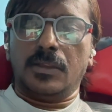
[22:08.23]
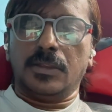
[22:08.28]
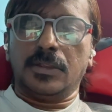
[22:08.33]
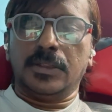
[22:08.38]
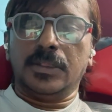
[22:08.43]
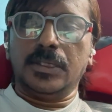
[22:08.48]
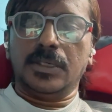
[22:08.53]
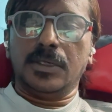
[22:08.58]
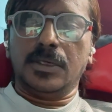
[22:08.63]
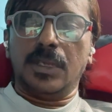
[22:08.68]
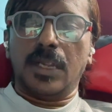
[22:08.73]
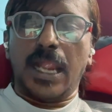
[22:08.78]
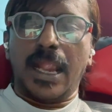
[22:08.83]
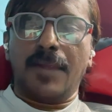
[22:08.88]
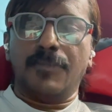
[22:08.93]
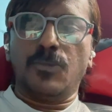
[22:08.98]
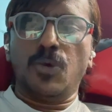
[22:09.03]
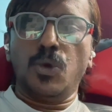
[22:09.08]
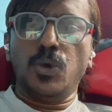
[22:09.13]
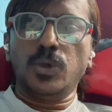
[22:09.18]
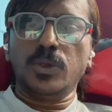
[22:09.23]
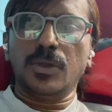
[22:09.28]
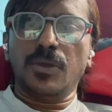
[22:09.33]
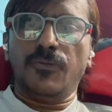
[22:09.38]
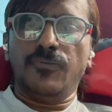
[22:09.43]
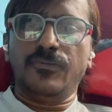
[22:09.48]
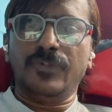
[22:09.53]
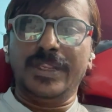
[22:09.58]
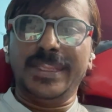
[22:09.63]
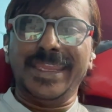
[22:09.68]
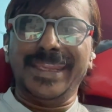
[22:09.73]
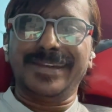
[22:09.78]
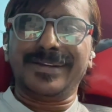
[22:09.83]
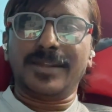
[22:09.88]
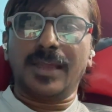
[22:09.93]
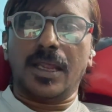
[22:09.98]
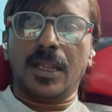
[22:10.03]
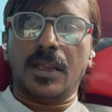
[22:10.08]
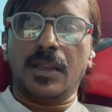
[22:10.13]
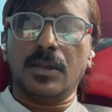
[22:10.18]
the amount of
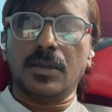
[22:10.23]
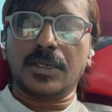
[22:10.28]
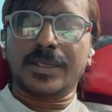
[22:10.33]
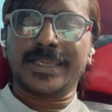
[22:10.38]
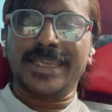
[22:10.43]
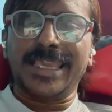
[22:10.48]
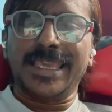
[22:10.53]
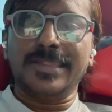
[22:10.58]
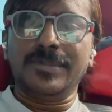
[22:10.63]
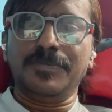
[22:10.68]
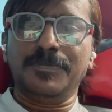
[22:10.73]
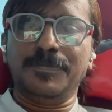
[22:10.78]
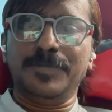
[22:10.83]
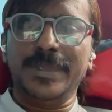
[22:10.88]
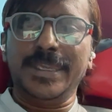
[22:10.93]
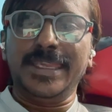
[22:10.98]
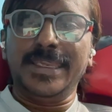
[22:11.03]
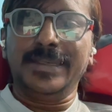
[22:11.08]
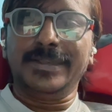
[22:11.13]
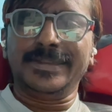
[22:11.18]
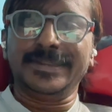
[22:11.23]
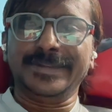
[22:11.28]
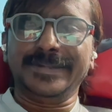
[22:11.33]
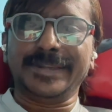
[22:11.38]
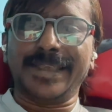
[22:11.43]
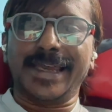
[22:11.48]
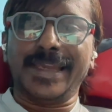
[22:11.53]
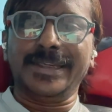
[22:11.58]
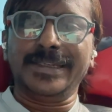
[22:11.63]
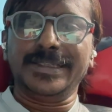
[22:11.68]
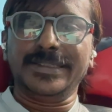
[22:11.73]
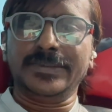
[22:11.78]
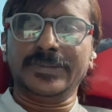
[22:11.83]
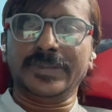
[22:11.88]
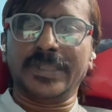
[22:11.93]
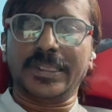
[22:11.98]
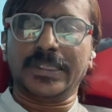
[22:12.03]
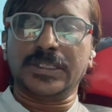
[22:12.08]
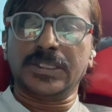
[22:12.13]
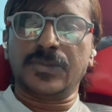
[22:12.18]
data can be designed in
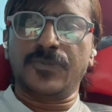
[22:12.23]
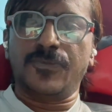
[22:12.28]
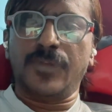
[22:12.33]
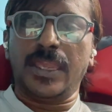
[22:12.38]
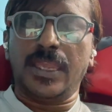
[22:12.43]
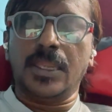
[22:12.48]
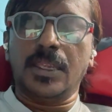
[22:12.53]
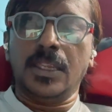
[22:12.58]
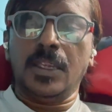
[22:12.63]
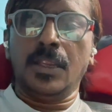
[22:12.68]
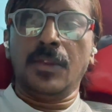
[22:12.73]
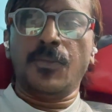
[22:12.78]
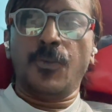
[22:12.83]
such a way